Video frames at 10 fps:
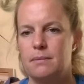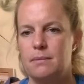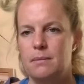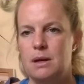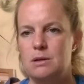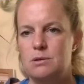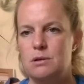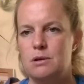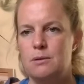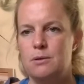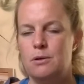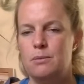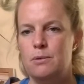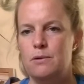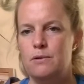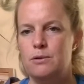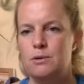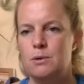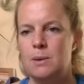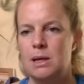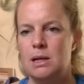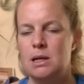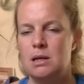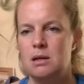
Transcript: Make sure you don't move too quickly.